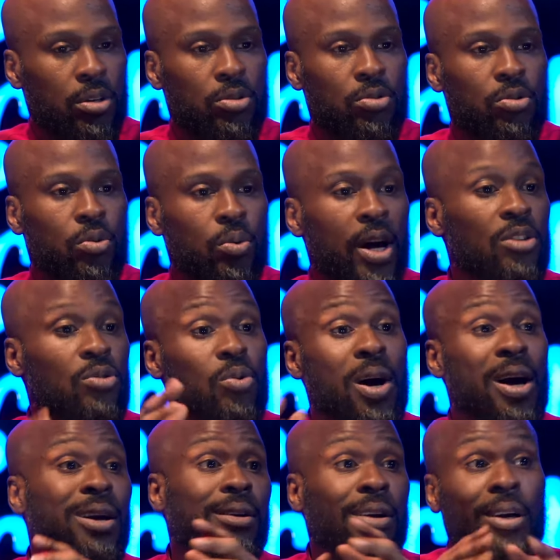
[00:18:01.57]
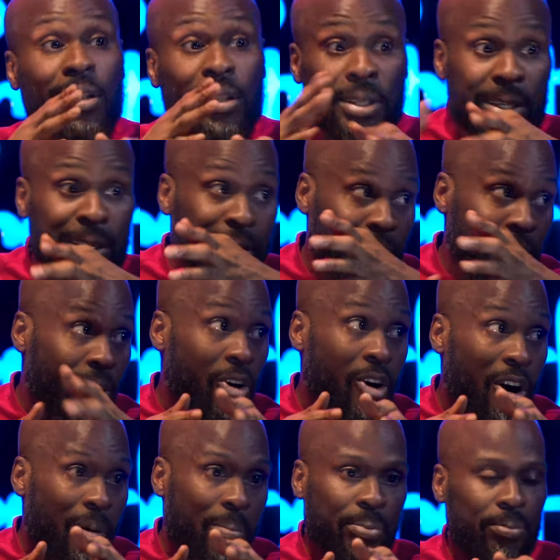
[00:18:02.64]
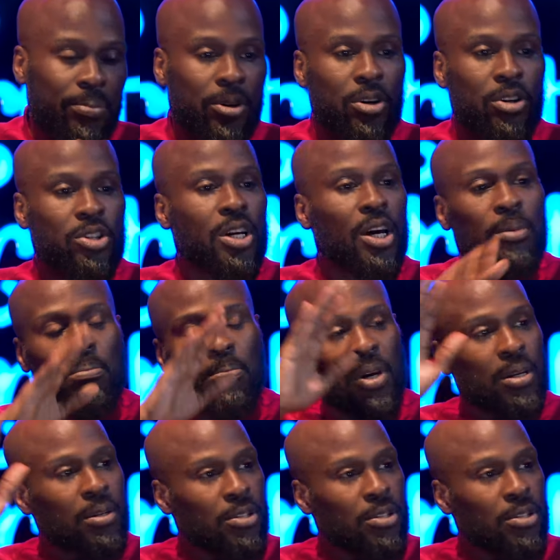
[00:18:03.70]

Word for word: So we had to go and clean her up because she had